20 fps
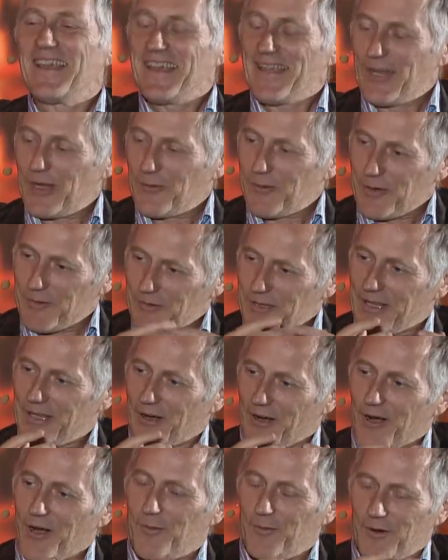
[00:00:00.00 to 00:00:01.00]
you know, we
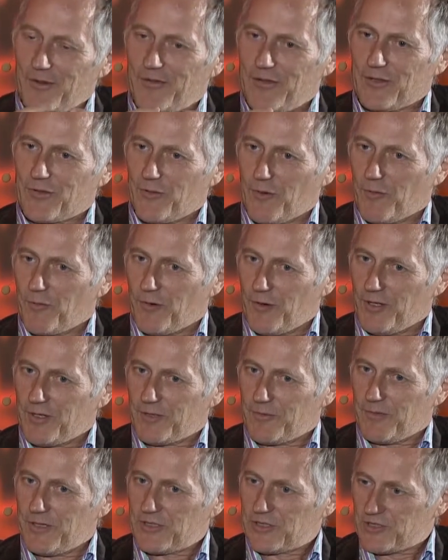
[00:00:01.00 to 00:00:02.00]
really are moving to a
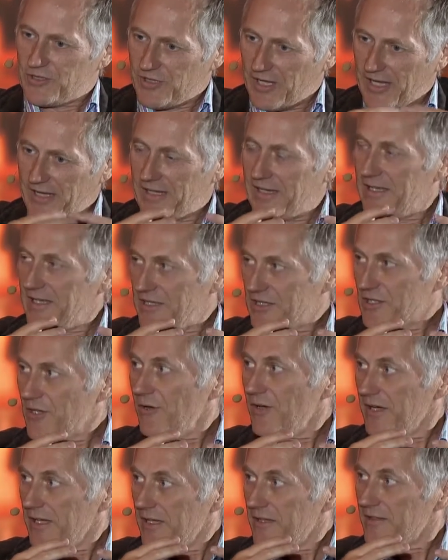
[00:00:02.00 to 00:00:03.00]
world in which data is
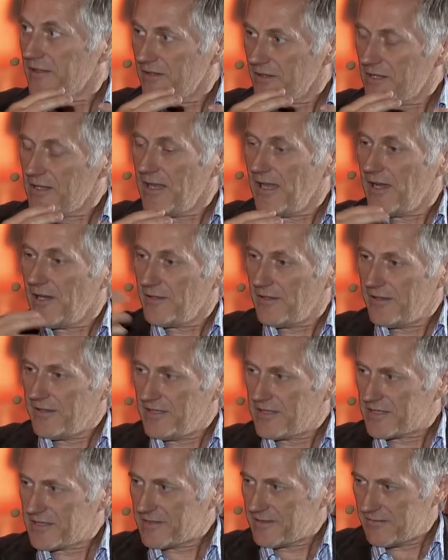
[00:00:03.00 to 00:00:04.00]
going into the cloud. And
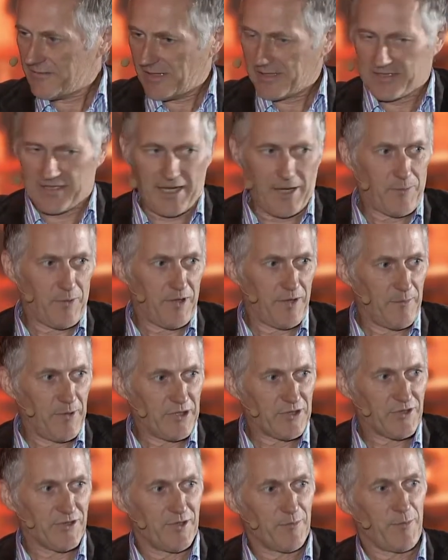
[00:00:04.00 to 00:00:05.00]
this example I
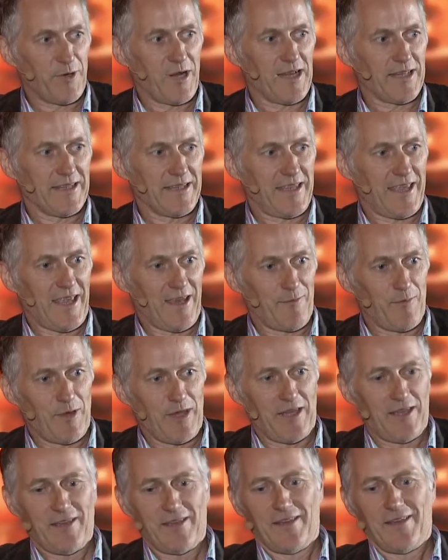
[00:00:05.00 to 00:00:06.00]
mentioned that Bradley gave
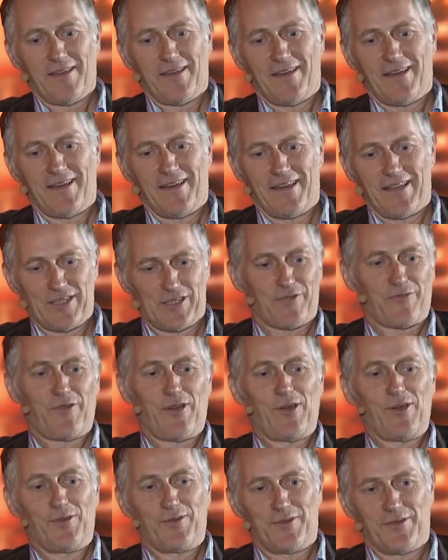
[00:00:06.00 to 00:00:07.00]
me uh, his
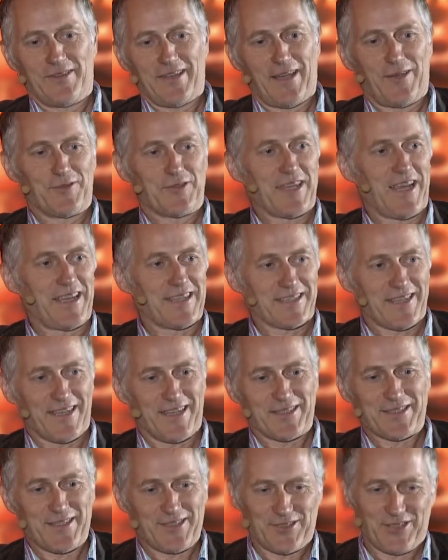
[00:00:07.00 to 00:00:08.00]
phone. I was asked,
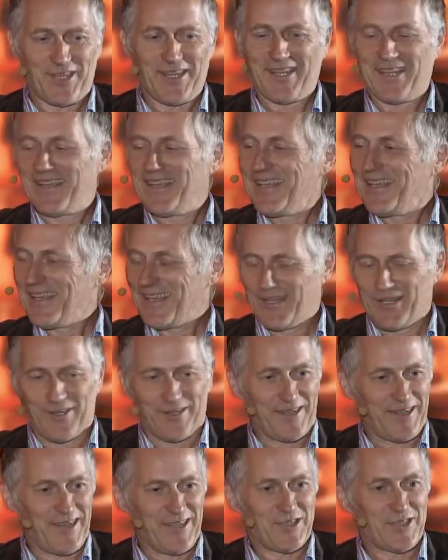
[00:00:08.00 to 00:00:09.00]
I said, "Gee, you
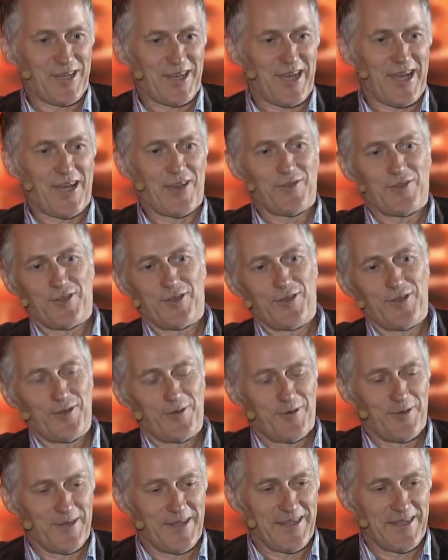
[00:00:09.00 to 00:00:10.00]
know, can I check out the
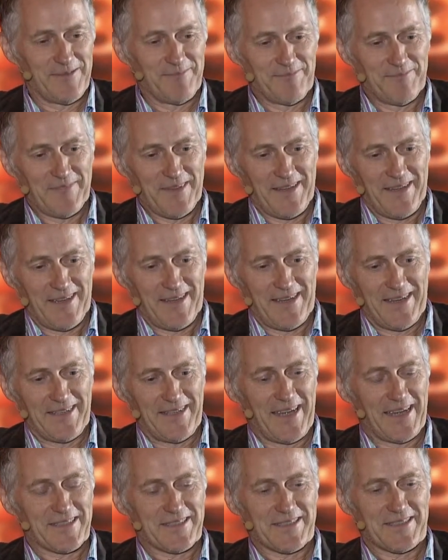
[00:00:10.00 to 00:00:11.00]
new uh, uh,
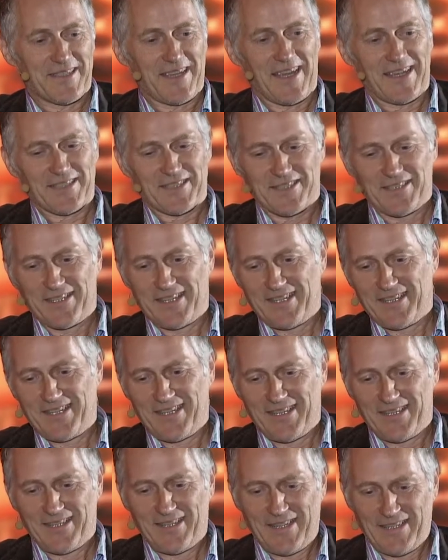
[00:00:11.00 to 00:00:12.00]
Nexus S?" And he,
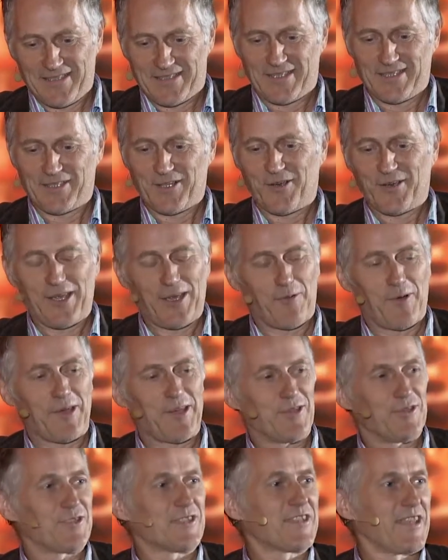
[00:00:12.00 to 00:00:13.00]
he, he says, "Oh yeah, why
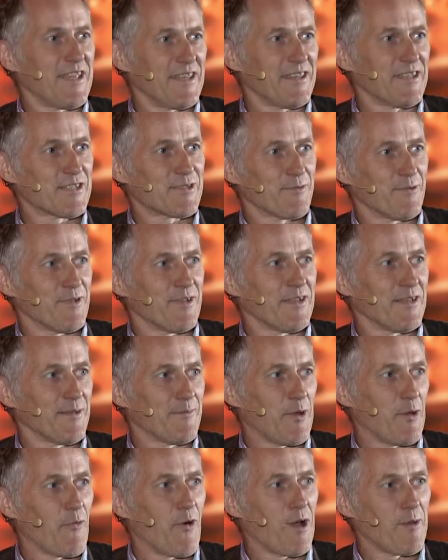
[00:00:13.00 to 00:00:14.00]
don't you just take this one and
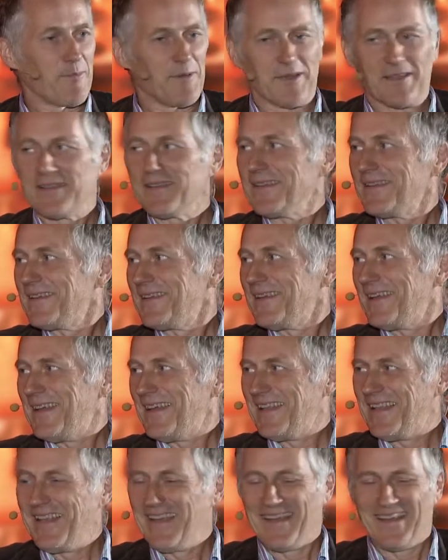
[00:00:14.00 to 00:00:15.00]
let me wipe it?"
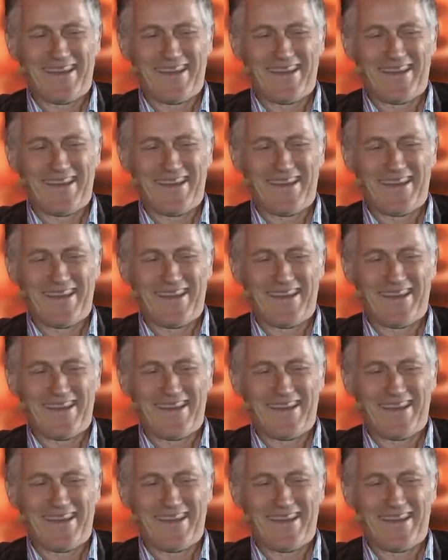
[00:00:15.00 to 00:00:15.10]
And,